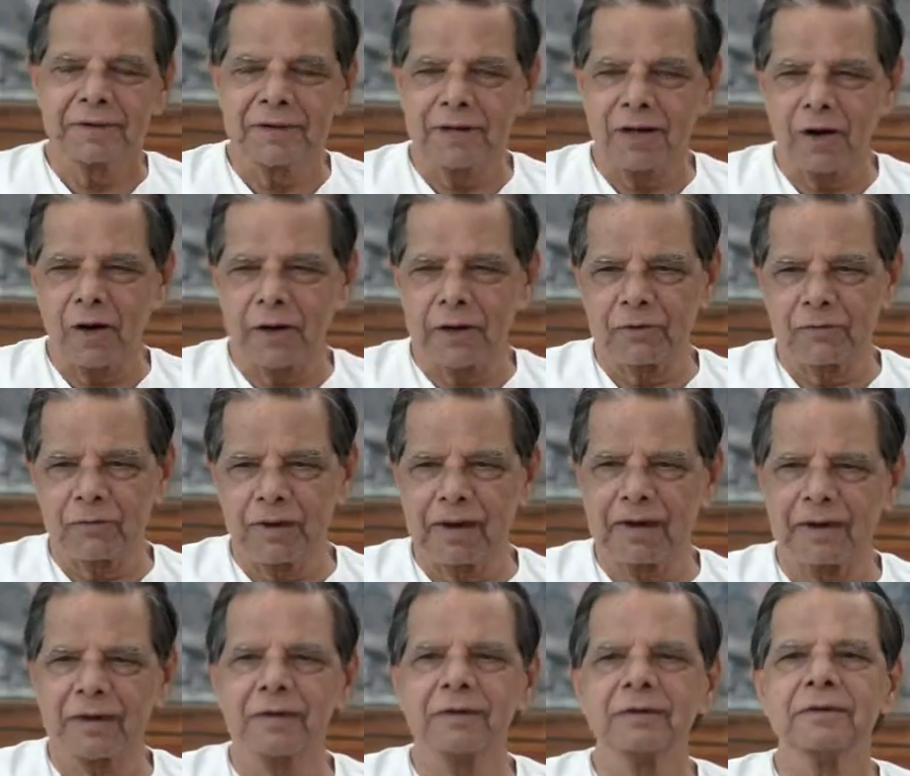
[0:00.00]
They are not
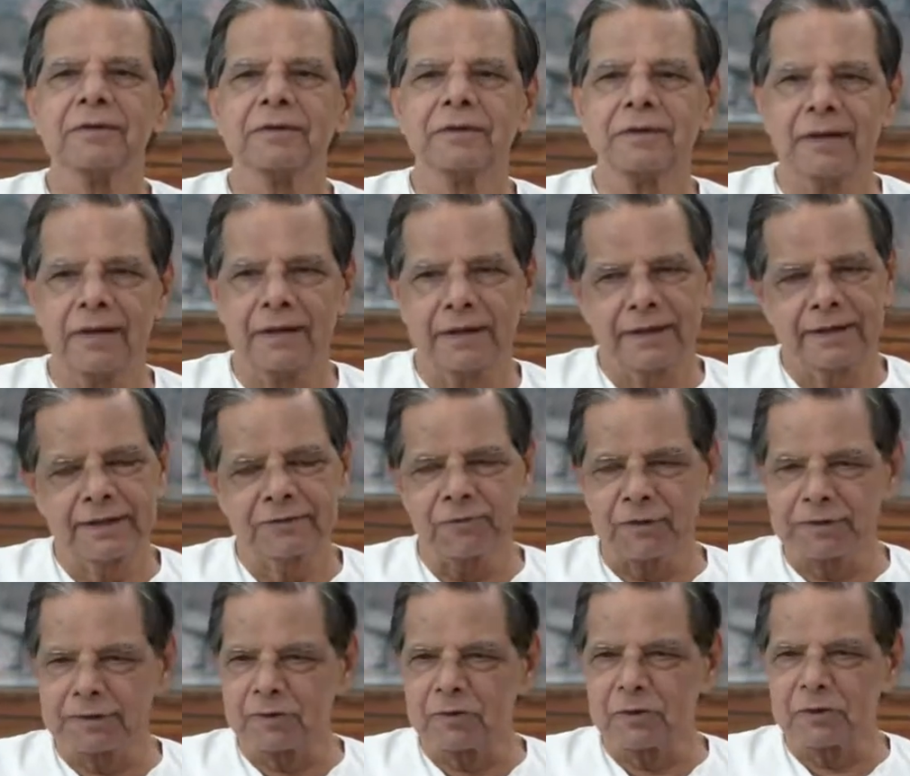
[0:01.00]
required. It is
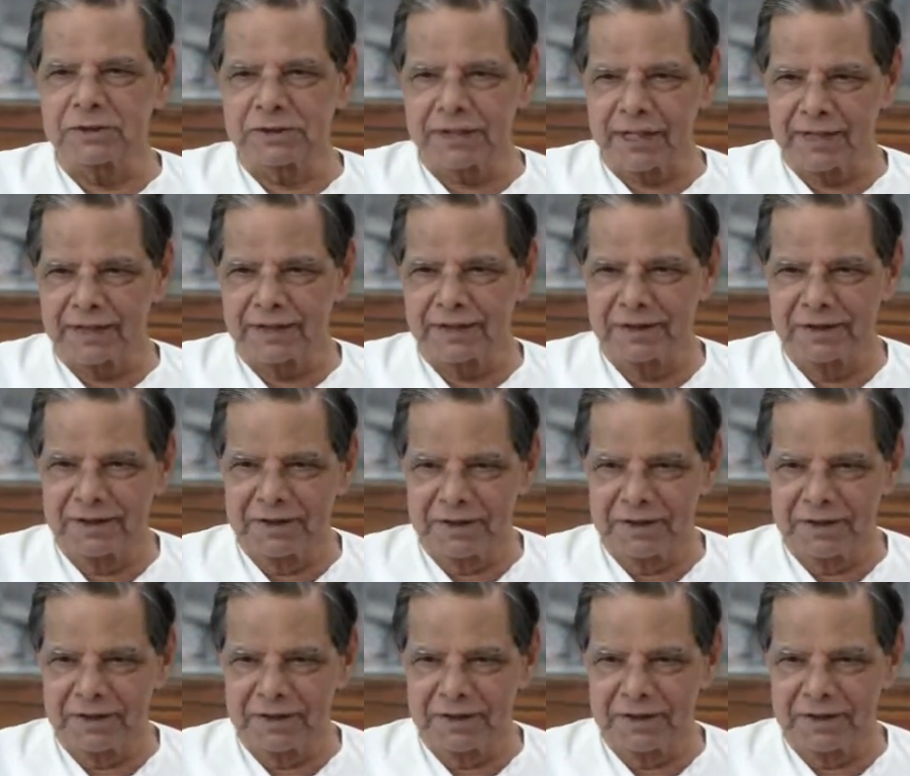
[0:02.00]
for them to decide.